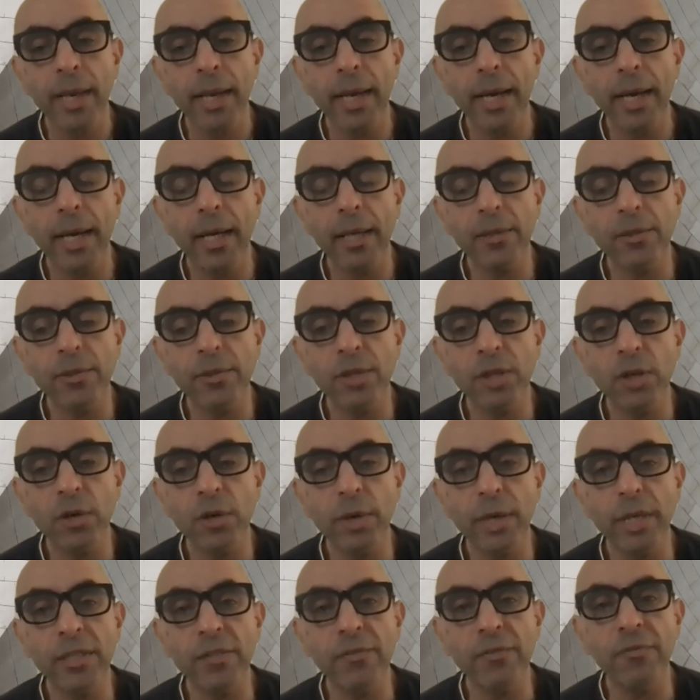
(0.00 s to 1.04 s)
uh, so
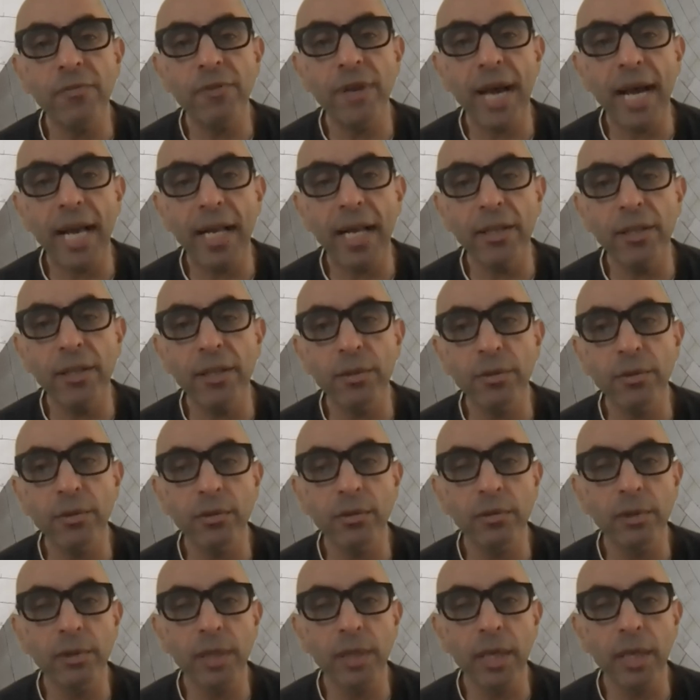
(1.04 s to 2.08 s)
its
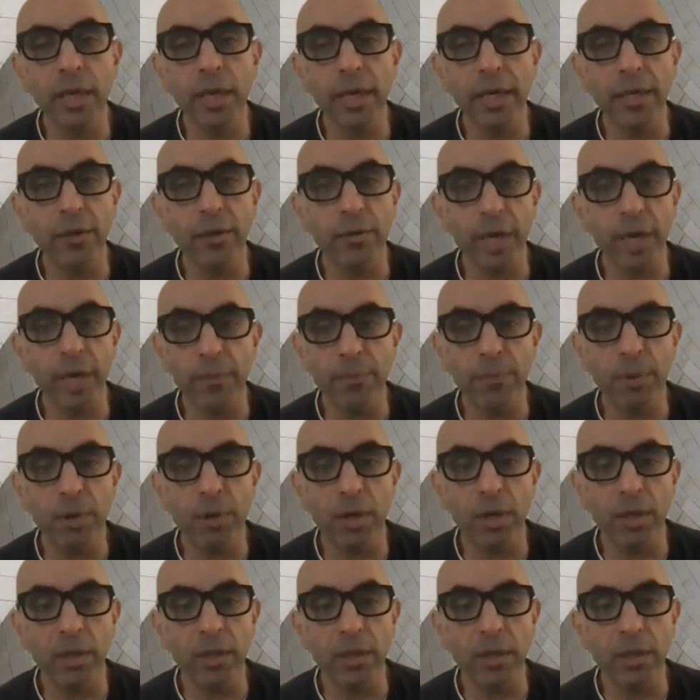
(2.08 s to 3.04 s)
value, in great part,